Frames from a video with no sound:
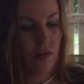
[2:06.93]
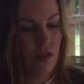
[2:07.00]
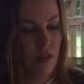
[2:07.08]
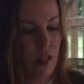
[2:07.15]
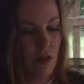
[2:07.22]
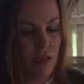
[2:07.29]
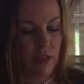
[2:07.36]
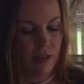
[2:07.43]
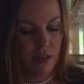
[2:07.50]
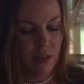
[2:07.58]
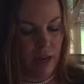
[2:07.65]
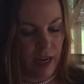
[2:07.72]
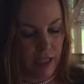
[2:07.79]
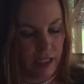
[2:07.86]
So
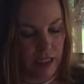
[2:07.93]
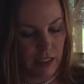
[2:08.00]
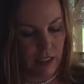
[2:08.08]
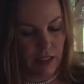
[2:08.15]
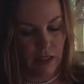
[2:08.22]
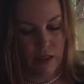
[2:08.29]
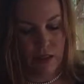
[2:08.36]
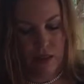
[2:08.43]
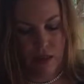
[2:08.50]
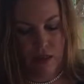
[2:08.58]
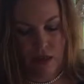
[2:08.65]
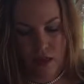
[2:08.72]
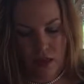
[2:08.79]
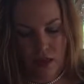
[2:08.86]
everybody's
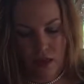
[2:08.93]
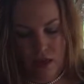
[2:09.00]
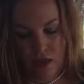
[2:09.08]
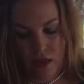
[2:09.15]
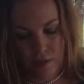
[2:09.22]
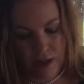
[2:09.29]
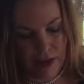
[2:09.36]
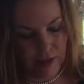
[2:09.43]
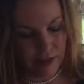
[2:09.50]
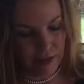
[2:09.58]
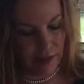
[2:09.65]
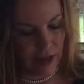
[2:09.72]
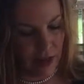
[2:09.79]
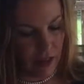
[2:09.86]
a bit of a
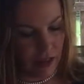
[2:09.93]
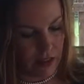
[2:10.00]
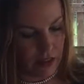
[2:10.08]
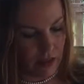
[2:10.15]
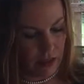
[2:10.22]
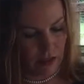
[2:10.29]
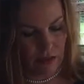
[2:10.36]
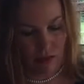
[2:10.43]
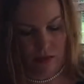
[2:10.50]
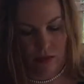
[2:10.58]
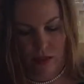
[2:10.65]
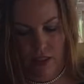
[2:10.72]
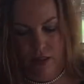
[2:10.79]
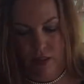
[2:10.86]
mess
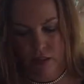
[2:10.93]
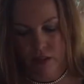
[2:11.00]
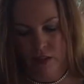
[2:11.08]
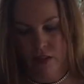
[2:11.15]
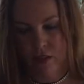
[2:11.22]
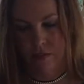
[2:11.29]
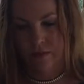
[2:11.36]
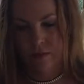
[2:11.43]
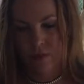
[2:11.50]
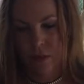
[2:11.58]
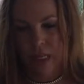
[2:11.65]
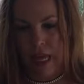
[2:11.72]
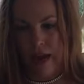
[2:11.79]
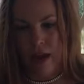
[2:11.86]
and a little
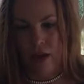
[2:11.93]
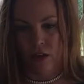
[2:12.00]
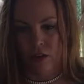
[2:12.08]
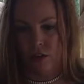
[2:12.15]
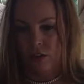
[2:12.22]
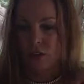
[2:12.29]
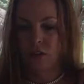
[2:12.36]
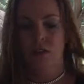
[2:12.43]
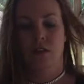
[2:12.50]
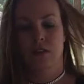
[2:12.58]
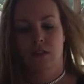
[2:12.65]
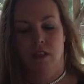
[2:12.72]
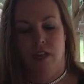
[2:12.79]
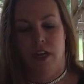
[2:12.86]
loud
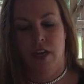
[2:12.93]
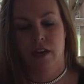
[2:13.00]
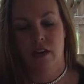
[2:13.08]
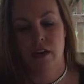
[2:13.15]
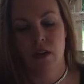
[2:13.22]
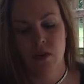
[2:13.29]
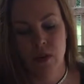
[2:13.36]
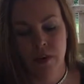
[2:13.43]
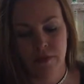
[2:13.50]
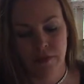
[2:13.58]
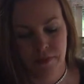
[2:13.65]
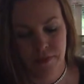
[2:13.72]
today. Go on.